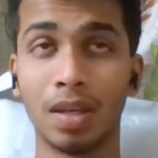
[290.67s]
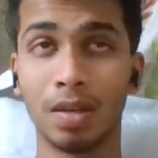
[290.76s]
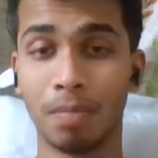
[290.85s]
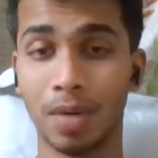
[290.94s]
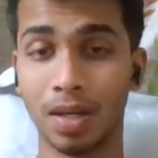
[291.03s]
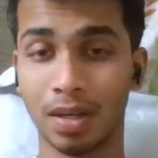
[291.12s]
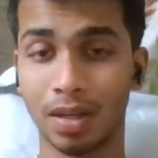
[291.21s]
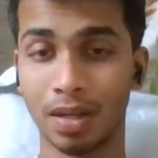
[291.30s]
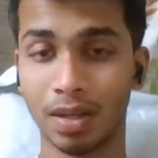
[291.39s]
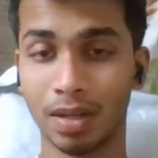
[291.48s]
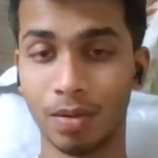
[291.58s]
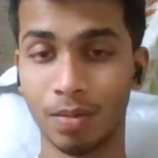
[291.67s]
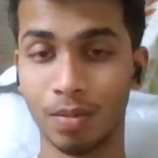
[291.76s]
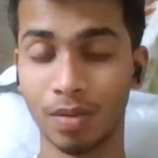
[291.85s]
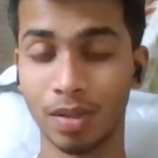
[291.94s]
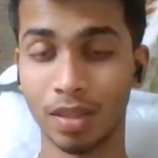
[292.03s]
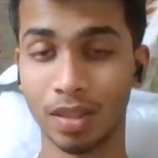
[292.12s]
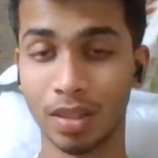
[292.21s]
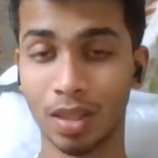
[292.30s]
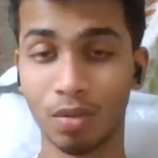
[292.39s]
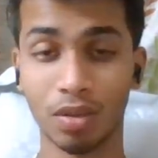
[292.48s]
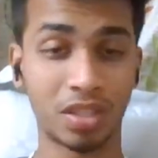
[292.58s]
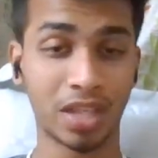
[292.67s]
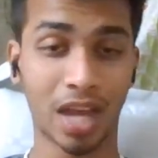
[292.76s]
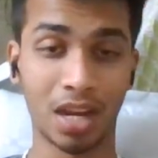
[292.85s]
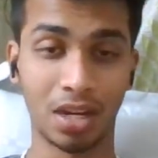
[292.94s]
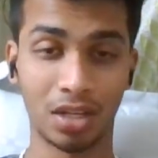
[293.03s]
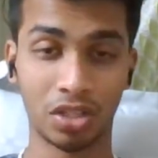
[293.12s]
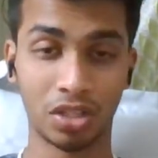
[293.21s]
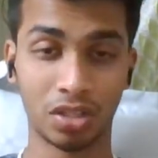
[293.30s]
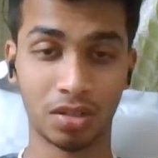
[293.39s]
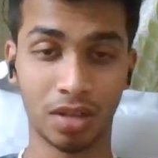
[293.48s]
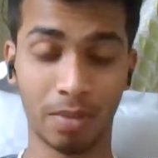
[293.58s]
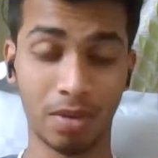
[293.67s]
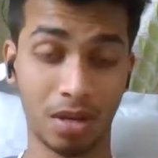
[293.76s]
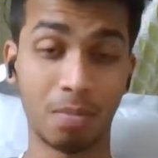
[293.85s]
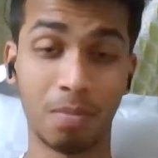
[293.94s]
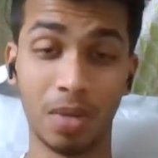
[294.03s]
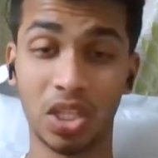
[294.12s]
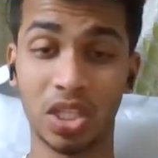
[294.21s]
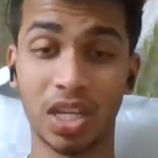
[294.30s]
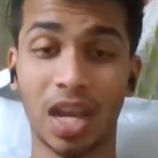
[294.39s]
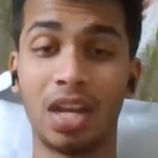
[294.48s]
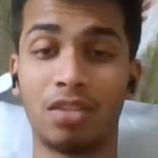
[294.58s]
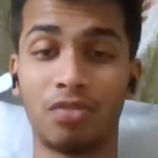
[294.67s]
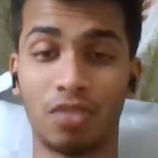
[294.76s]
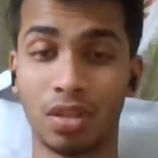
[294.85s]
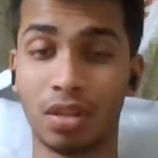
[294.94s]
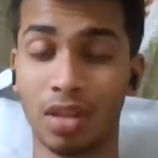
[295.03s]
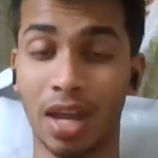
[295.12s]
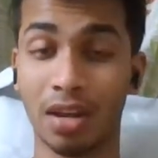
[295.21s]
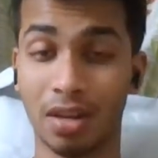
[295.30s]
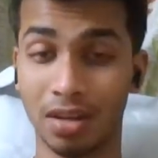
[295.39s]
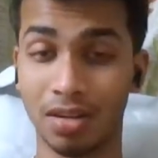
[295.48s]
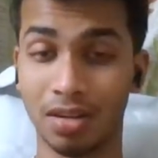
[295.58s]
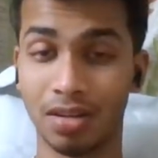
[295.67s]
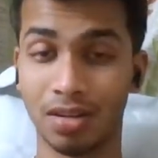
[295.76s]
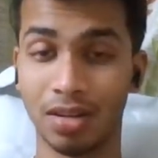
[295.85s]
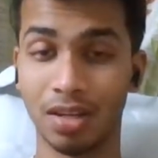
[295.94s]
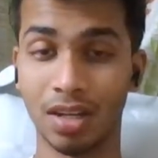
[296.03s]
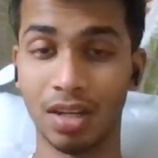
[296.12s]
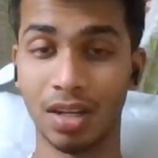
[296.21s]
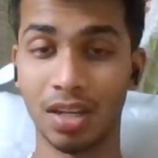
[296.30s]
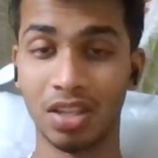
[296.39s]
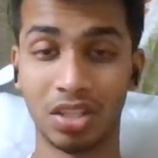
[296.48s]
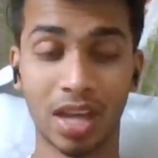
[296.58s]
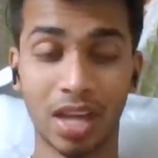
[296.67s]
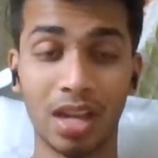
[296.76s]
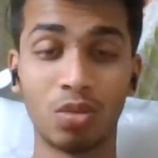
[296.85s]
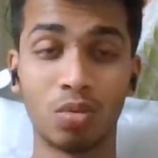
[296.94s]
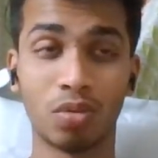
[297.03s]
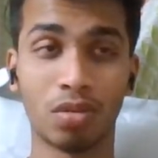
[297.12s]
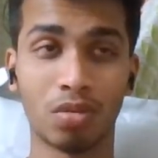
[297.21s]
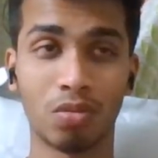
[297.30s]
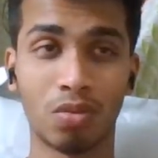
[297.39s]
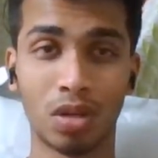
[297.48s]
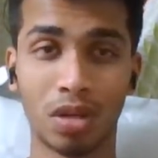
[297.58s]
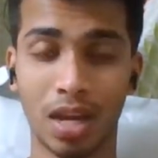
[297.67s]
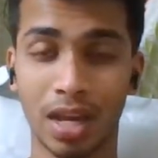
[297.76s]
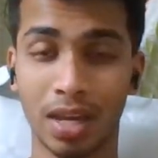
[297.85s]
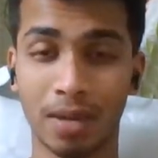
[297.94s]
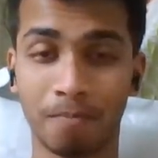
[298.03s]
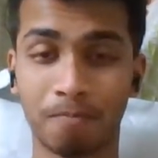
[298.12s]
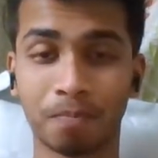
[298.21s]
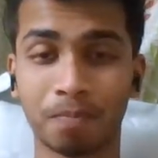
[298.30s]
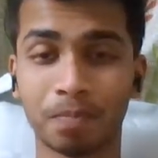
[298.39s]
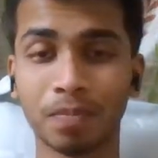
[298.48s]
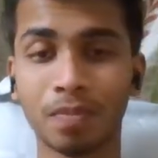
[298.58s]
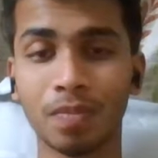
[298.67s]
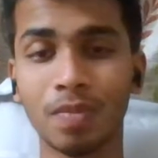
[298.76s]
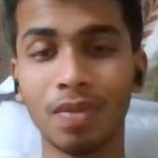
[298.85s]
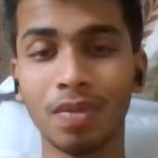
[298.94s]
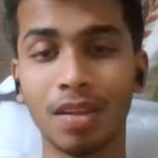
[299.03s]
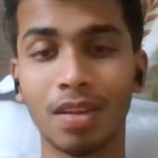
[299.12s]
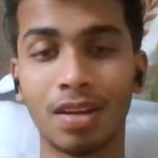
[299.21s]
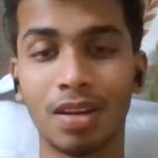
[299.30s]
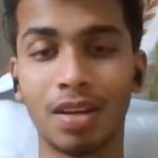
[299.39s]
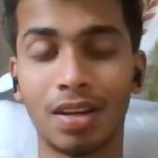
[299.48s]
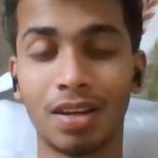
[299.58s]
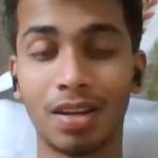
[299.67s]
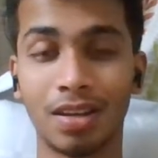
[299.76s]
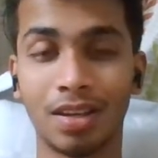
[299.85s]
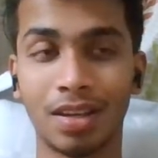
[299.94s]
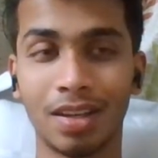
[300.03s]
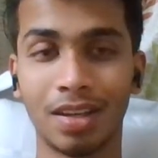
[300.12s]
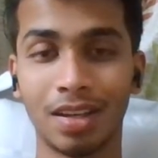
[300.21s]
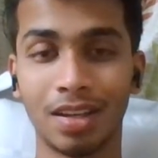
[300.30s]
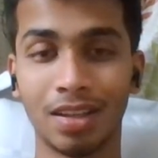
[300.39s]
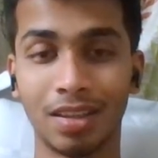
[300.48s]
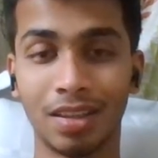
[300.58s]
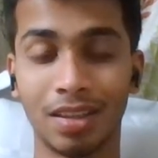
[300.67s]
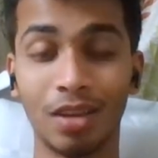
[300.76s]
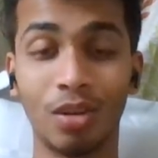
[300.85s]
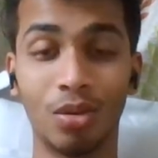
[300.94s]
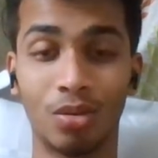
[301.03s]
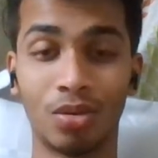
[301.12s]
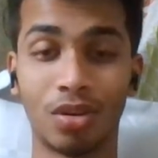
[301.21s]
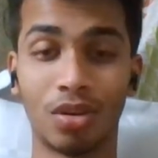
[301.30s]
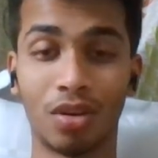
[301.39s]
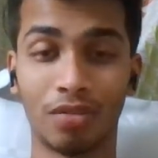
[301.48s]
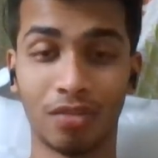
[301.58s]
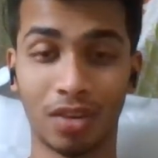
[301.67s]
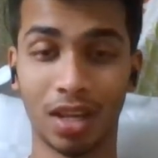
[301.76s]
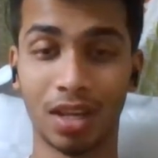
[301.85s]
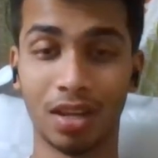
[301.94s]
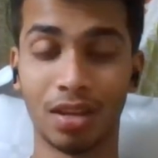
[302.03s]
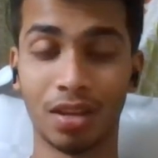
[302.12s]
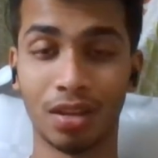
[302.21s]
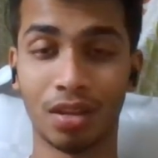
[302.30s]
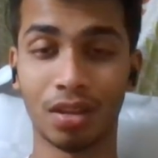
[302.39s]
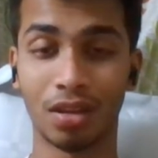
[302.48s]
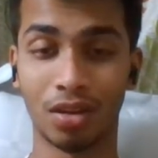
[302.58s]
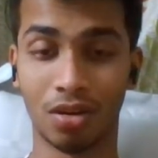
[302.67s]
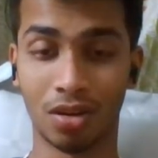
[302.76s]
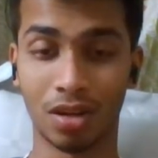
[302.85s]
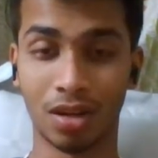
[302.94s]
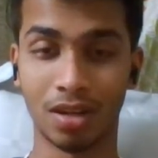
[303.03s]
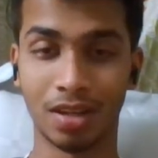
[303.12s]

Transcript: but there was a challenge. A big challenge for this gantry girder. The challenge was what, like, uh, the load of grain is a lot,